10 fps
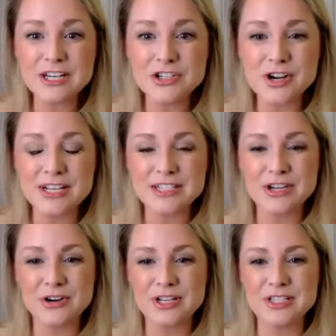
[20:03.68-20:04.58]
traits that
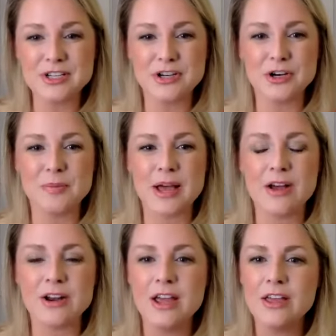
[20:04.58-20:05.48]
you're insecure
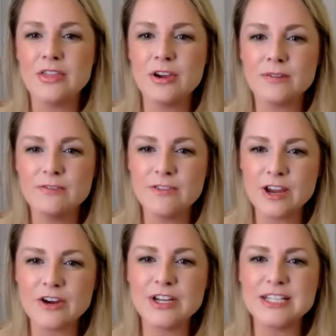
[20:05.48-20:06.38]
about. They're
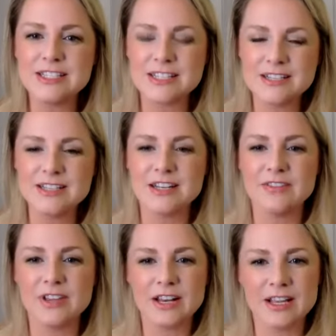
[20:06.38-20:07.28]
very sensitive
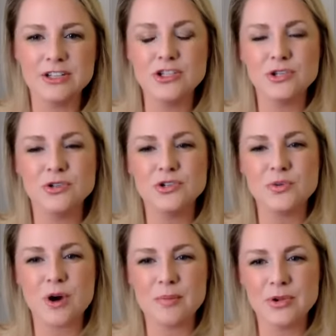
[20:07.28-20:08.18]
and in tune
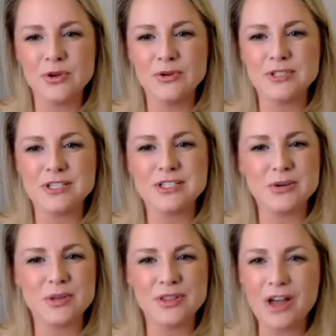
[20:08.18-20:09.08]
to our moods. And
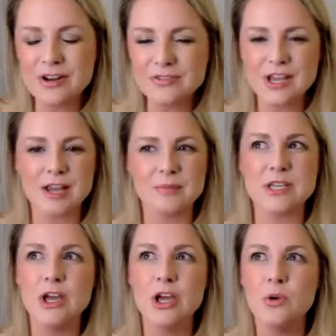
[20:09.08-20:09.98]
so a lot of times
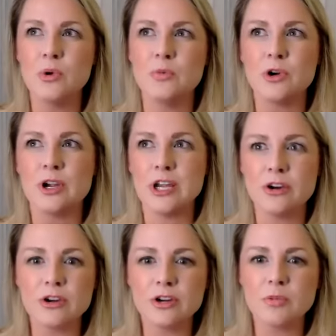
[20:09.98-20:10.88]
when we're
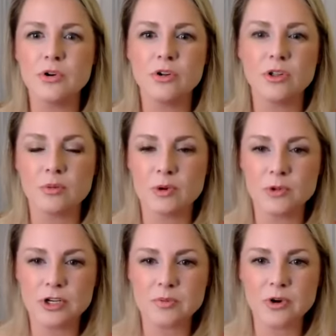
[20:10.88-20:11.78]
irritable or when
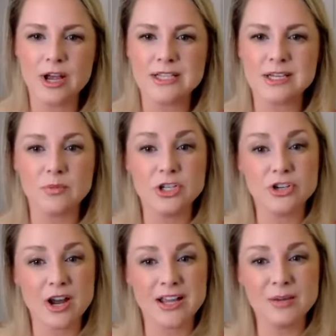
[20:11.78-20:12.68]
we're depressed and we
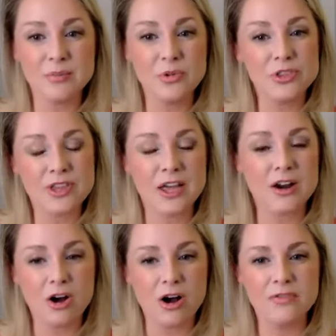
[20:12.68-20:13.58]
try to put that
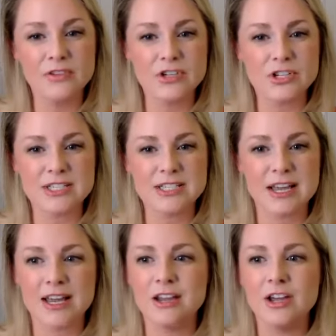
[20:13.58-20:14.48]
off and just
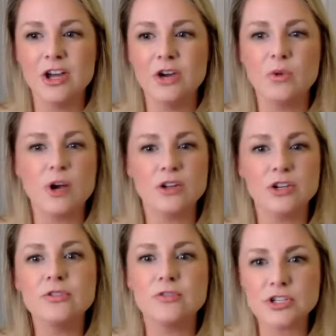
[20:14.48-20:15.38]
say, well,
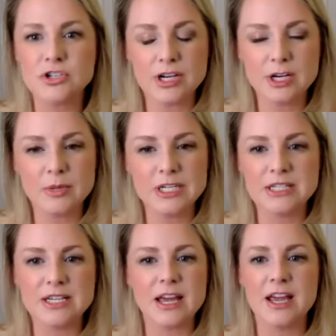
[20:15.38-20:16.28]
you're frustrating me
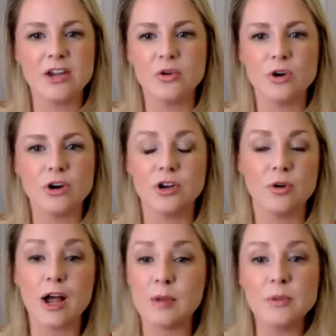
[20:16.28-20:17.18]
today, or,
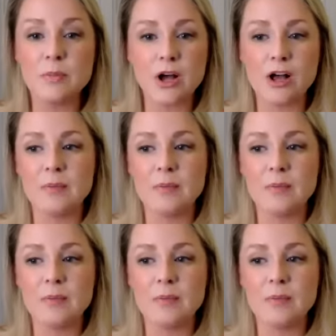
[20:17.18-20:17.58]
I'm the mom,